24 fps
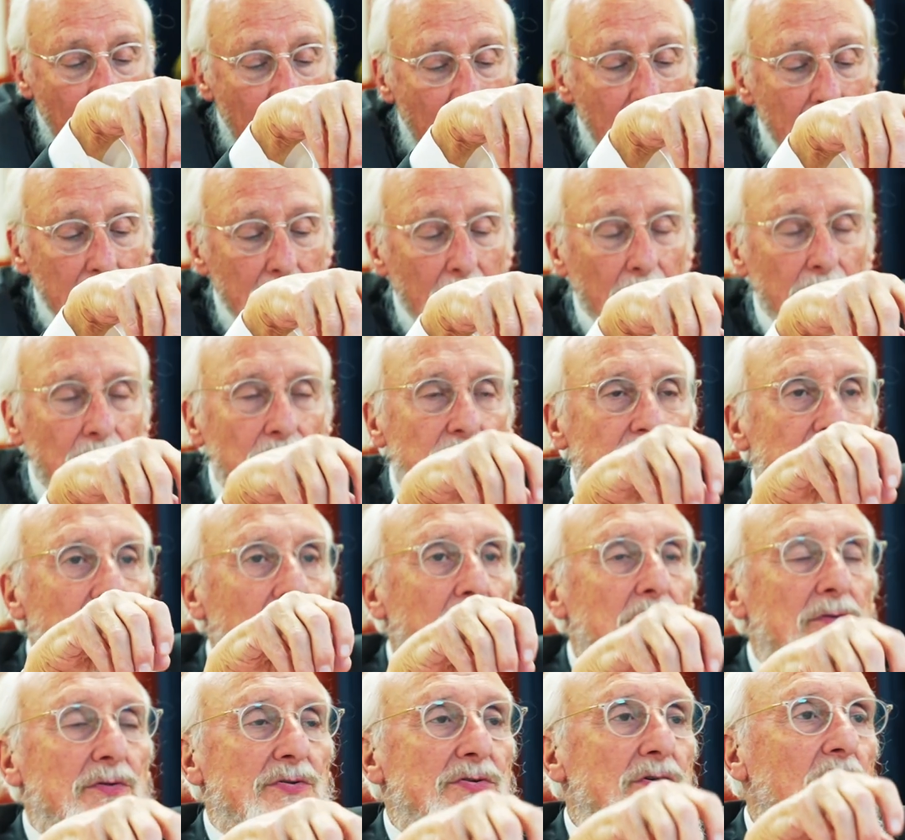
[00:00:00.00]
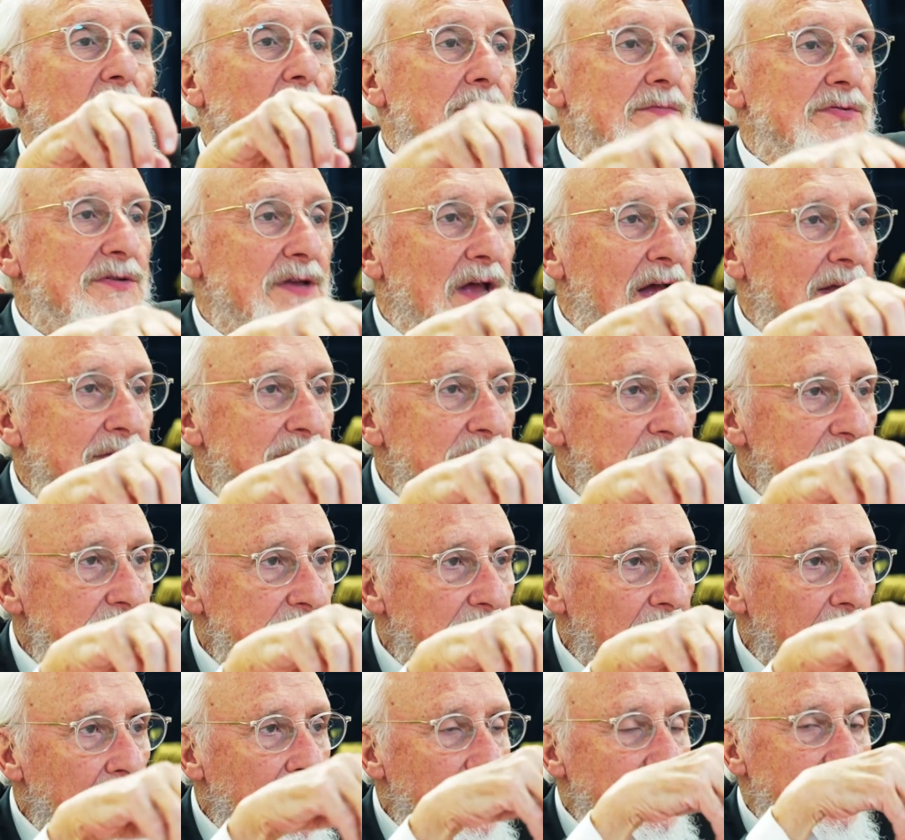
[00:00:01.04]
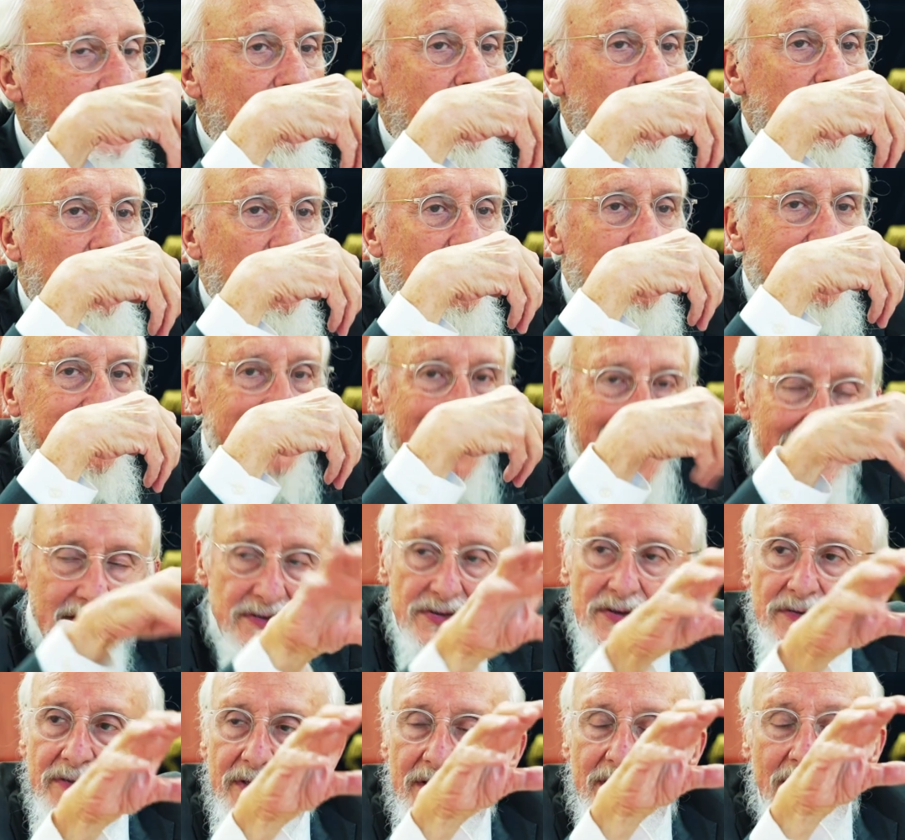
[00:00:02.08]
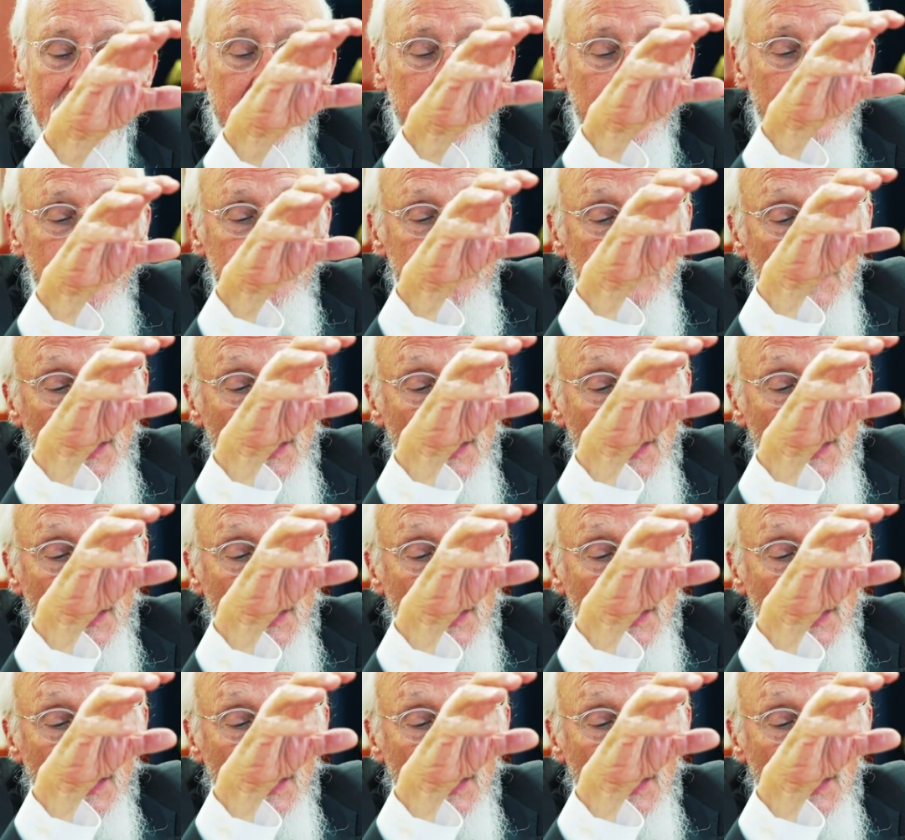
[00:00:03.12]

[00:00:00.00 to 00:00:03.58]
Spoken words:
and under certain circumstances, they will cancel the neder.